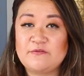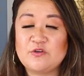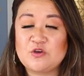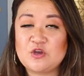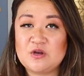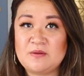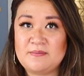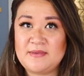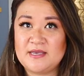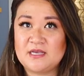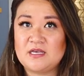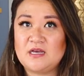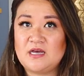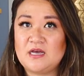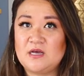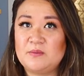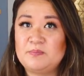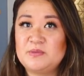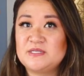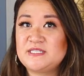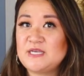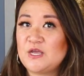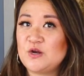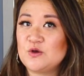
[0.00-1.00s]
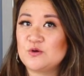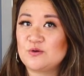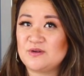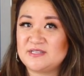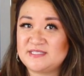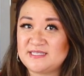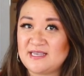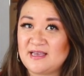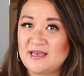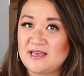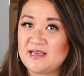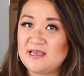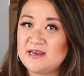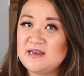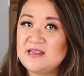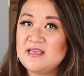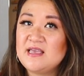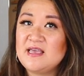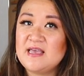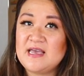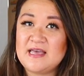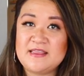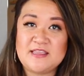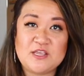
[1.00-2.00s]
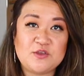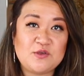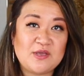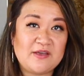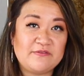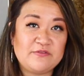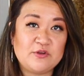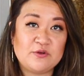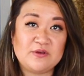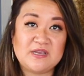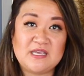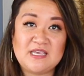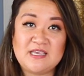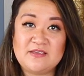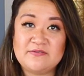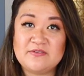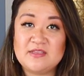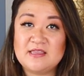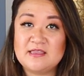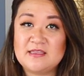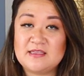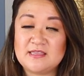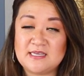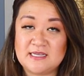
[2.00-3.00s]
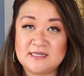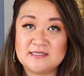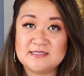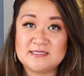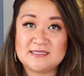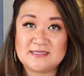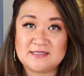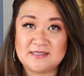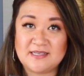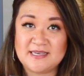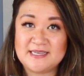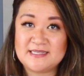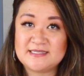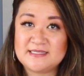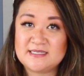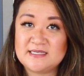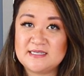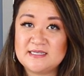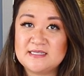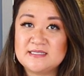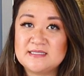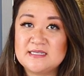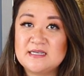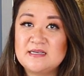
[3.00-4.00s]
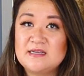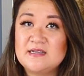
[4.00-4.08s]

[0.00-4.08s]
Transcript: if you're gonna make a potato gratin and then you have your even thin slices.